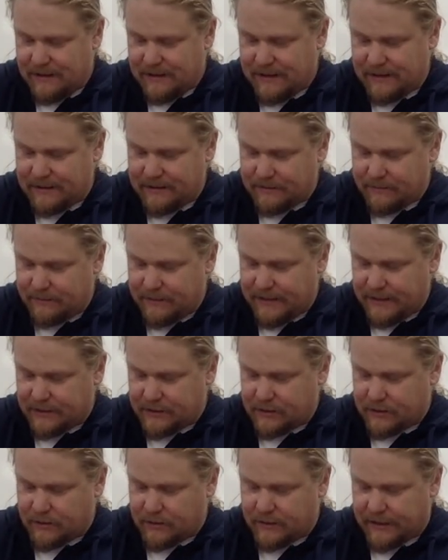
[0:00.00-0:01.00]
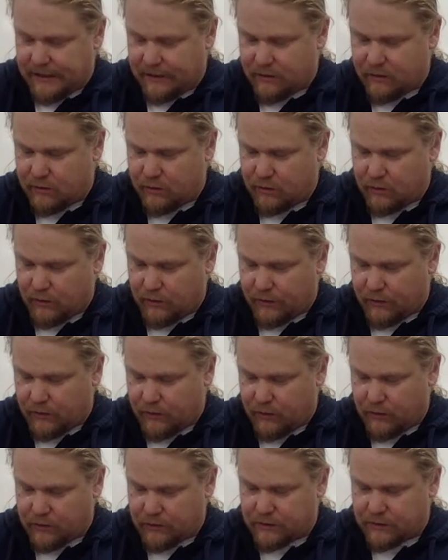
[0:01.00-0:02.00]
and make sure that I cool the
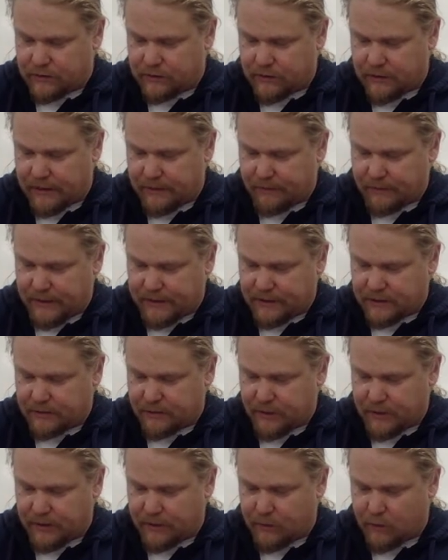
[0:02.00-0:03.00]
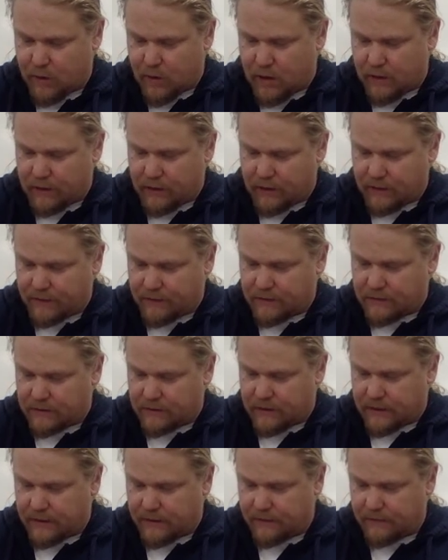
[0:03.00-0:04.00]
whole strip by just putting water on the
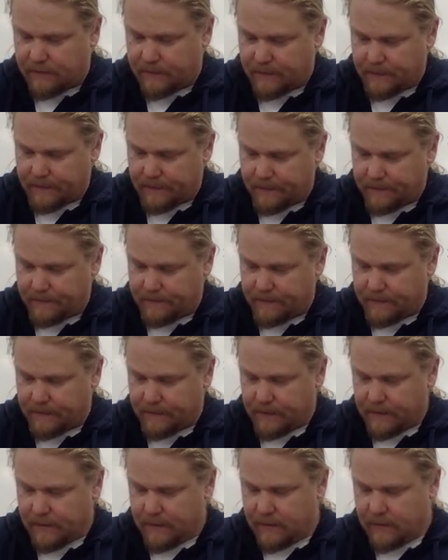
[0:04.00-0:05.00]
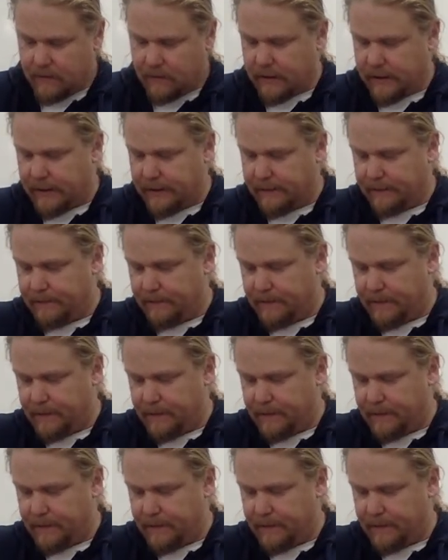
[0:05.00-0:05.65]
strip. Okay,